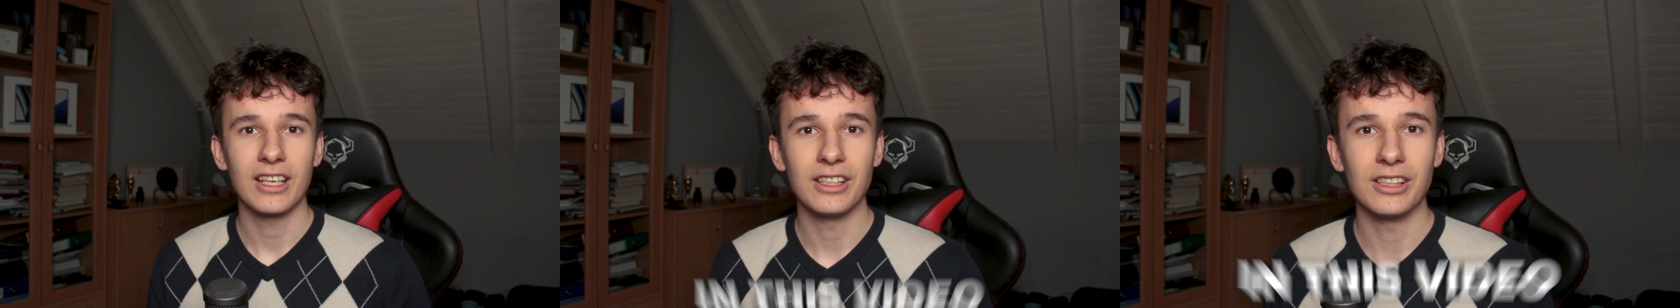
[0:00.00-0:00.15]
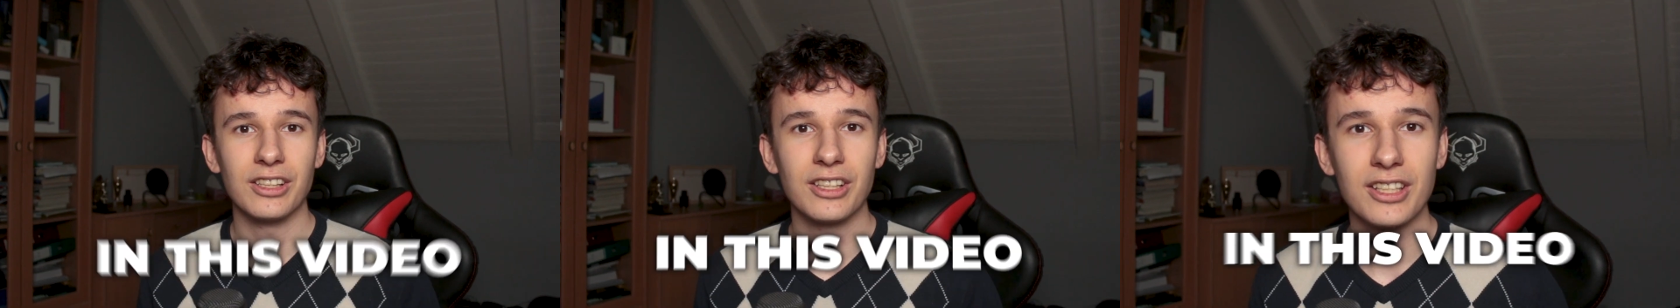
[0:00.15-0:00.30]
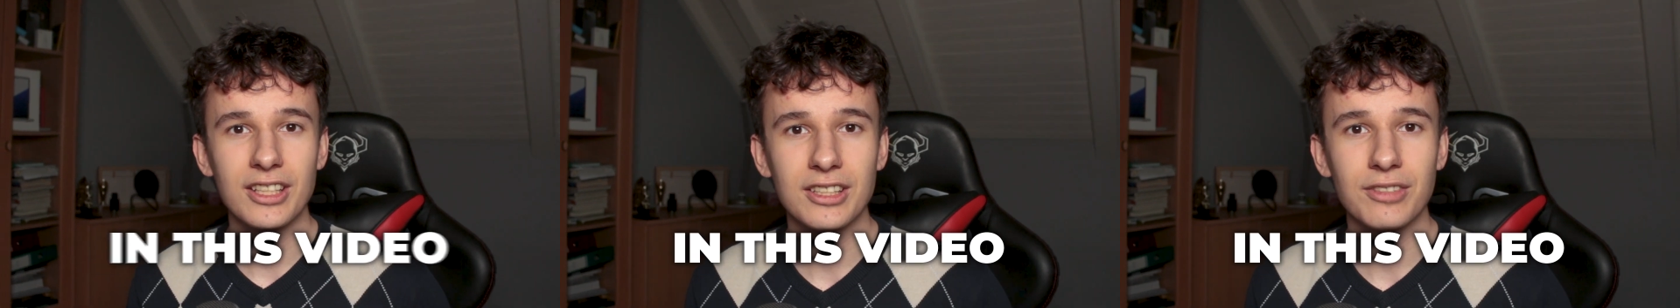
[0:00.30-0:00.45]

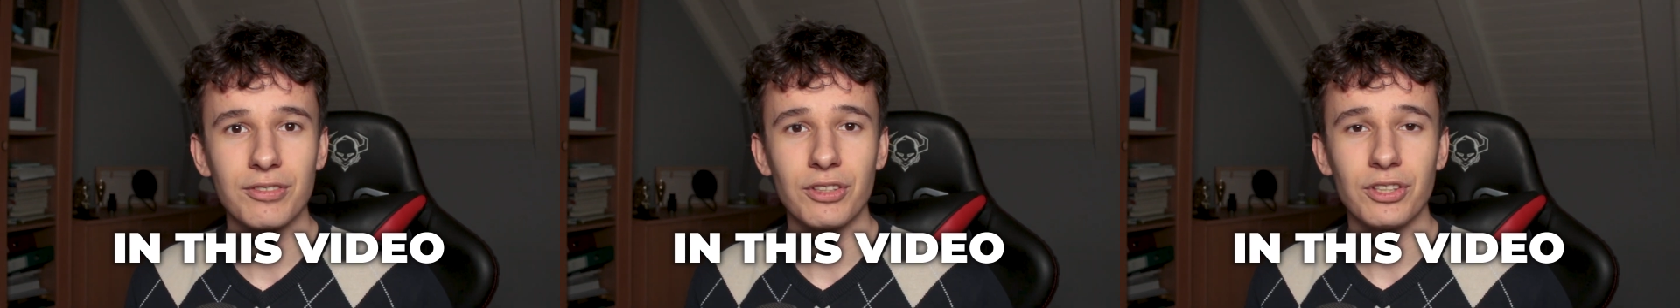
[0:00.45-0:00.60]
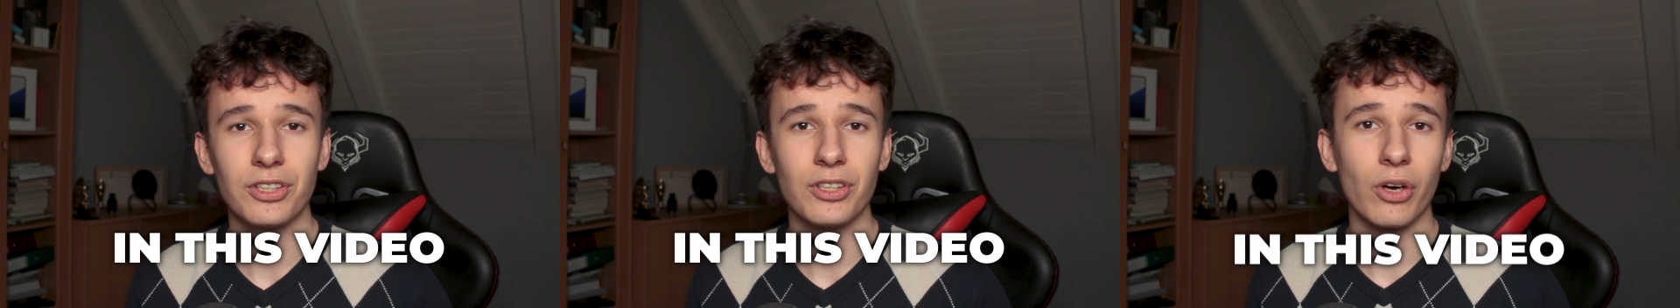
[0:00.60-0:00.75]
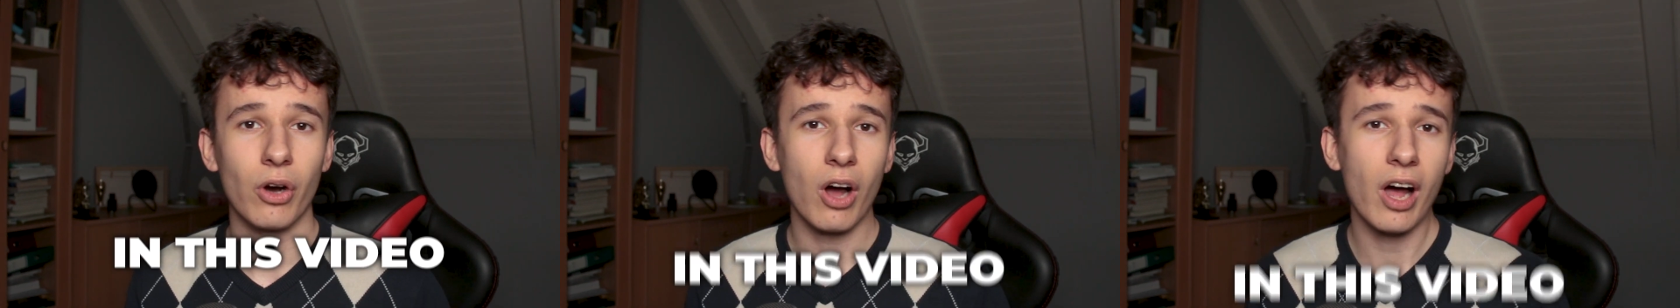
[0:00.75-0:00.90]
In this
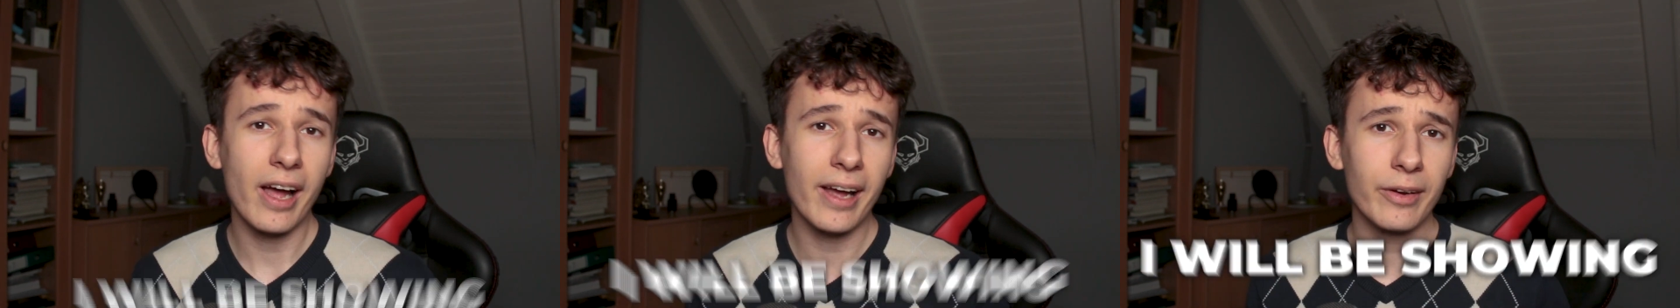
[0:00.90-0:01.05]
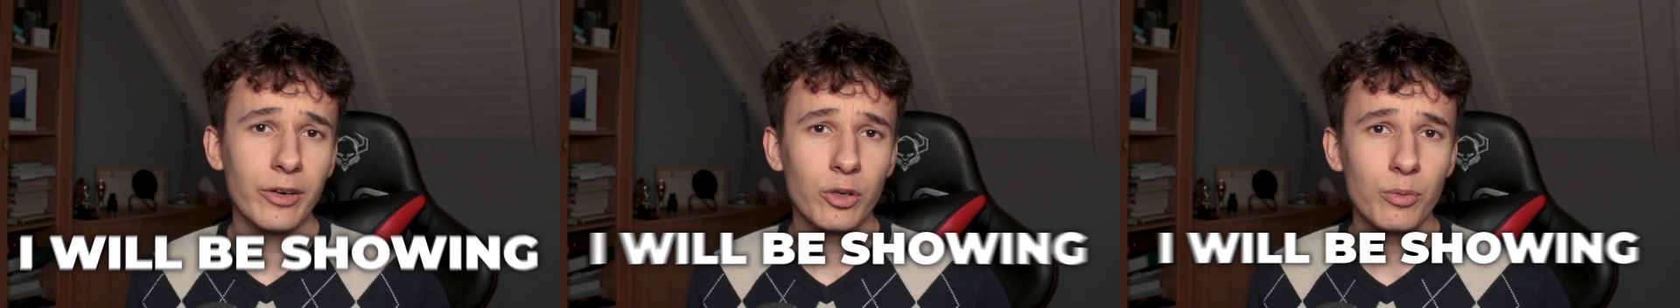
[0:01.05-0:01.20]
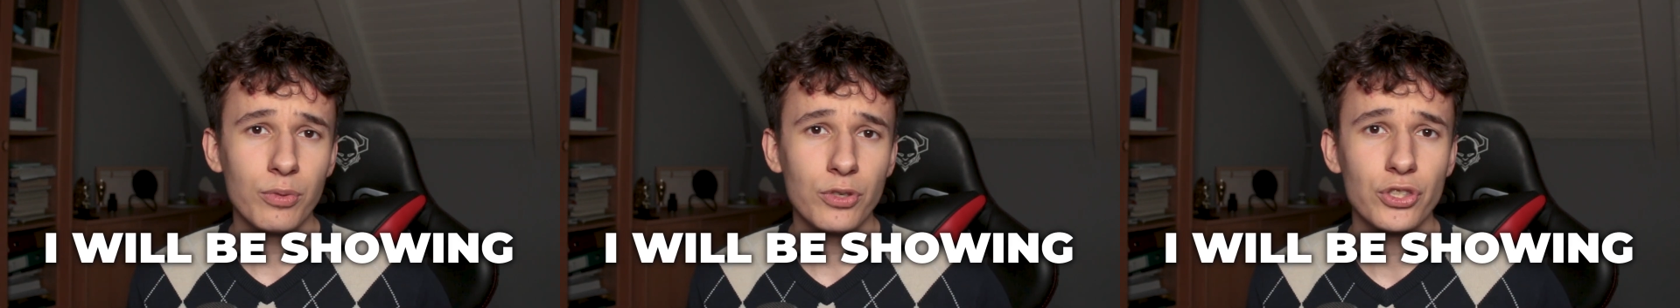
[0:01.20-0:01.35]
video I
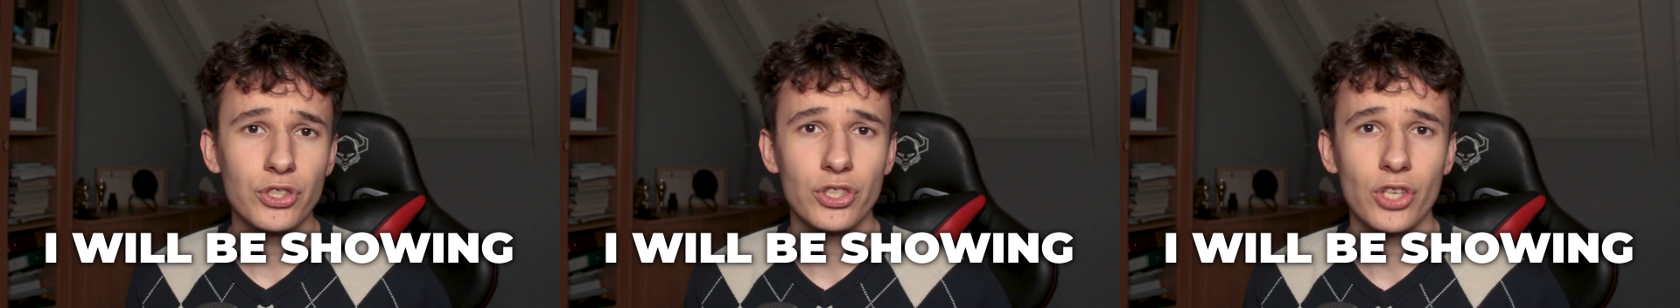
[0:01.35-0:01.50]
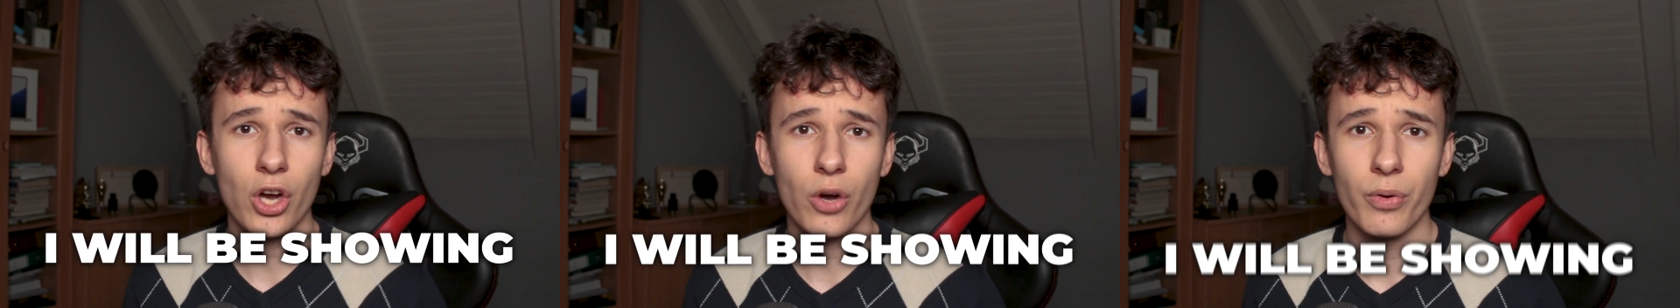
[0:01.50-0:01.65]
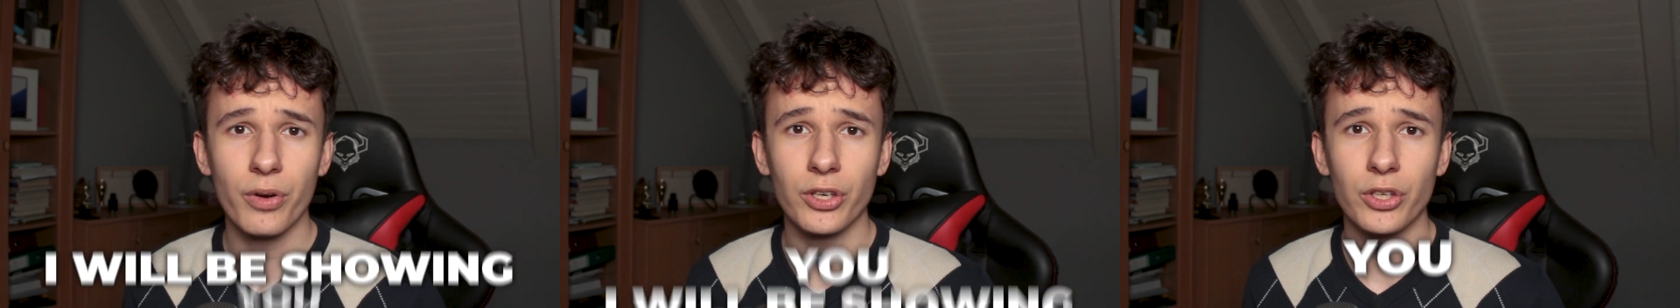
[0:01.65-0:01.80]
will be
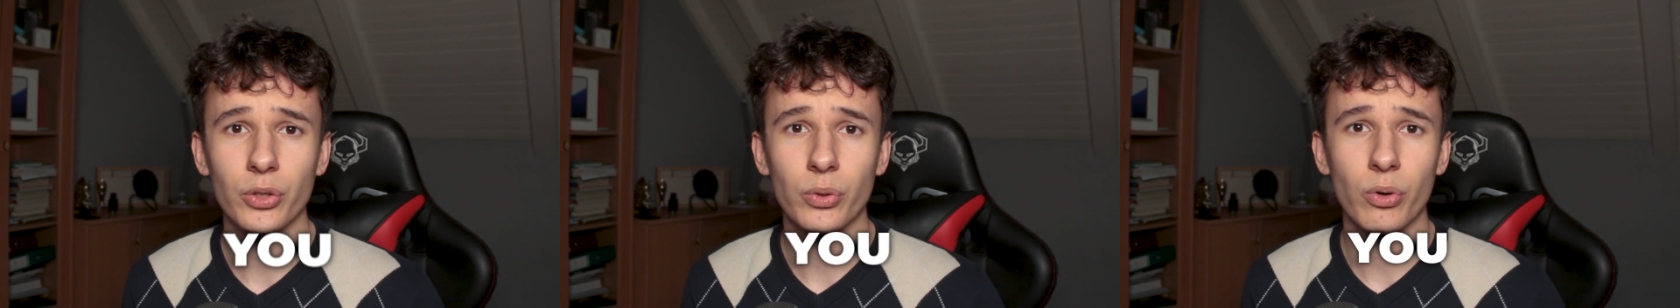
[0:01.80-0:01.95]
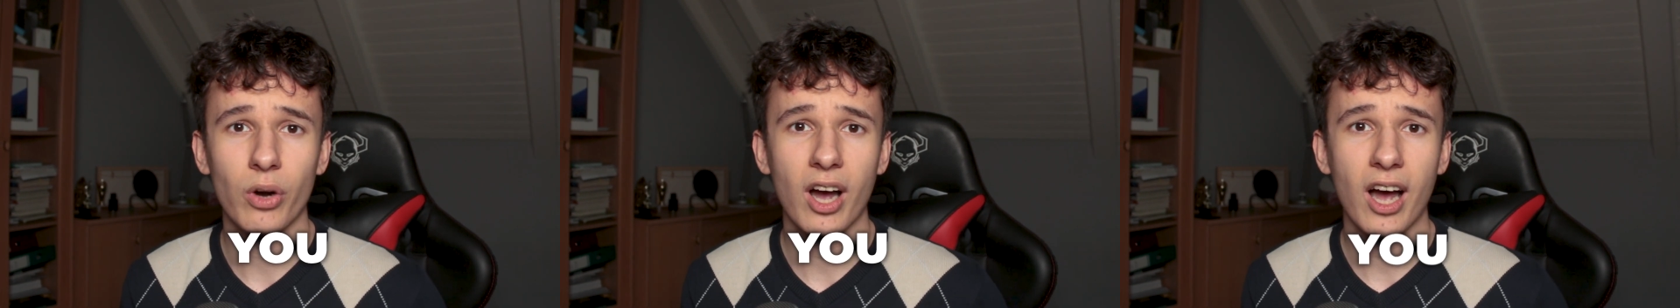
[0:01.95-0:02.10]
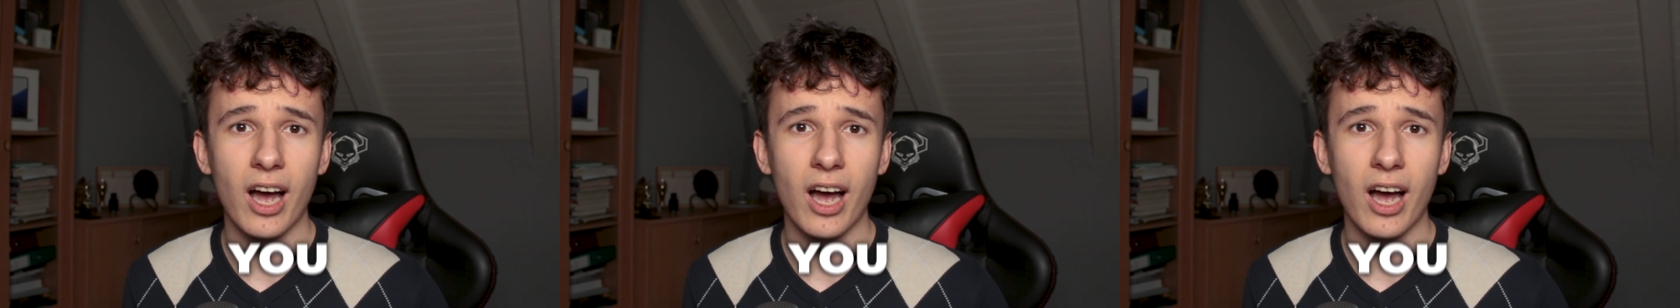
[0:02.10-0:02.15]
showing you